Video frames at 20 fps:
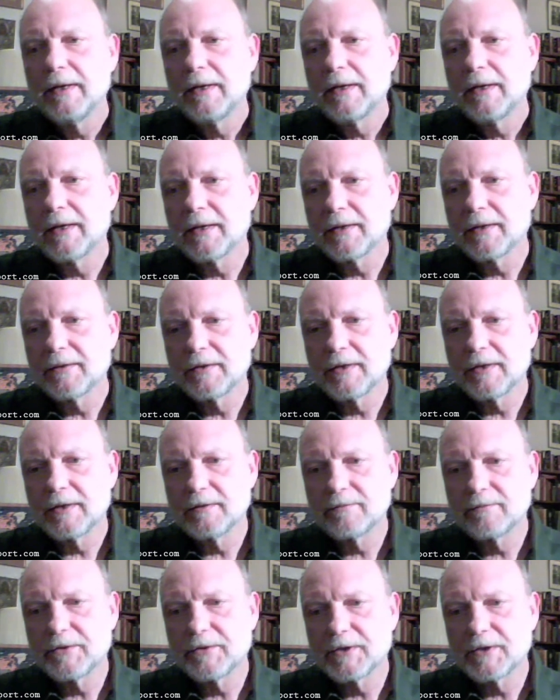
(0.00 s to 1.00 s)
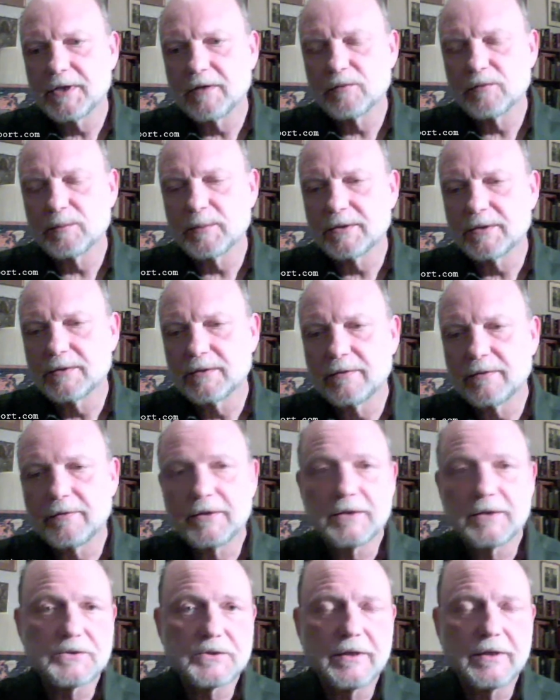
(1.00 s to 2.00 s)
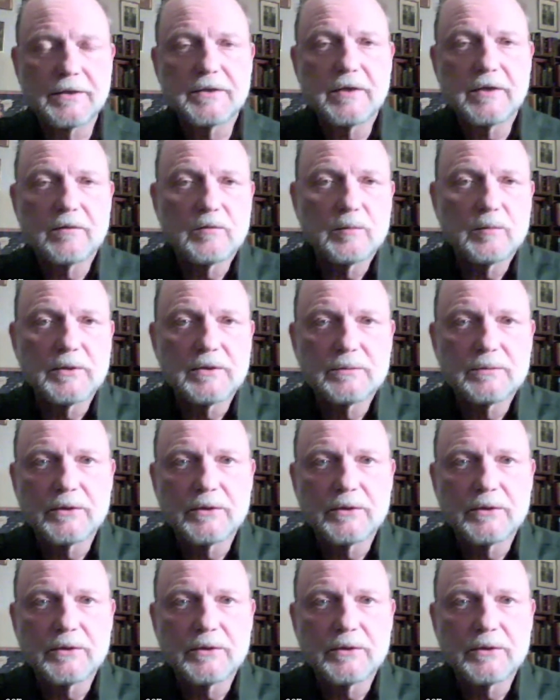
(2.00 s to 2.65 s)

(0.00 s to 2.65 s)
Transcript: and that if the Assad government